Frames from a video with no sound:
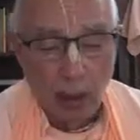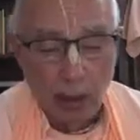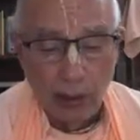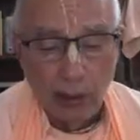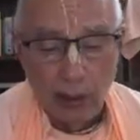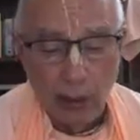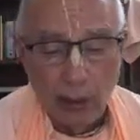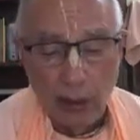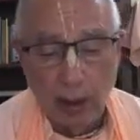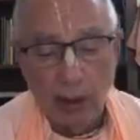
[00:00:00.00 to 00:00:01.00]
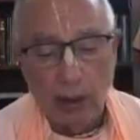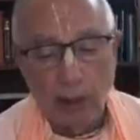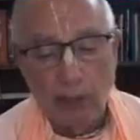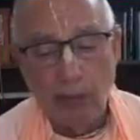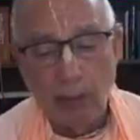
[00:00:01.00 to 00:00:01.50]
Seeing the luster
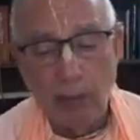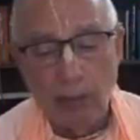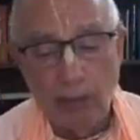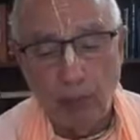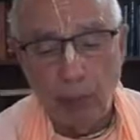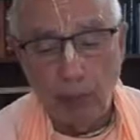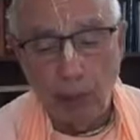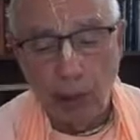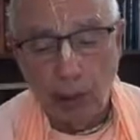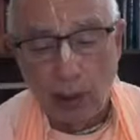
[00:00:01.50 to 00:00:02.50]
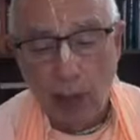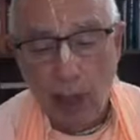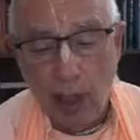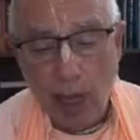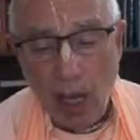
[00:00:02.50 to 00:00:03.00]
of her complexion
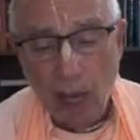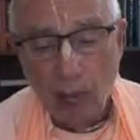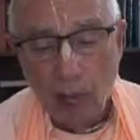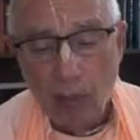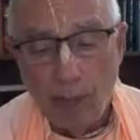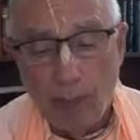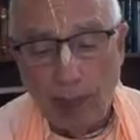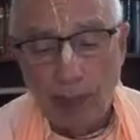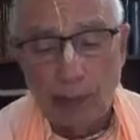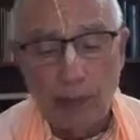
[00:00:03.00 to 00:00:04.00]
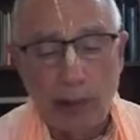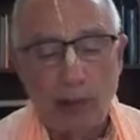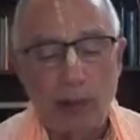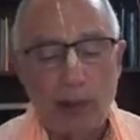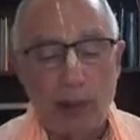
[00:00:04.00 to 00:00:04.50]
after our
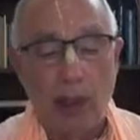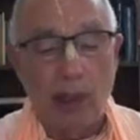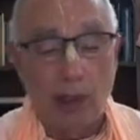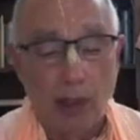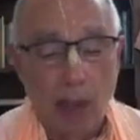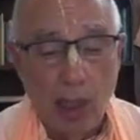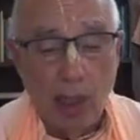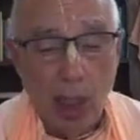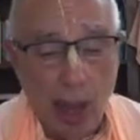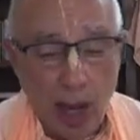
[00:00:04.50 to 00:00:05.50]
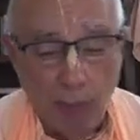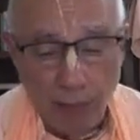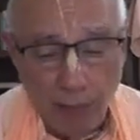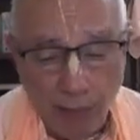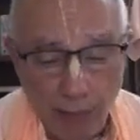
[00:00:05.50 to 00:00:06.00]
pastimes together, I
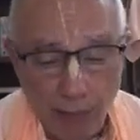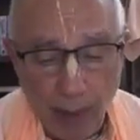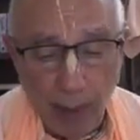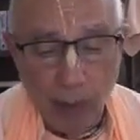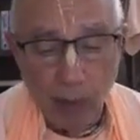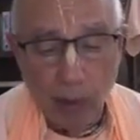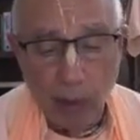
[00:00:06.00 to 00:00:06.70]
forget my own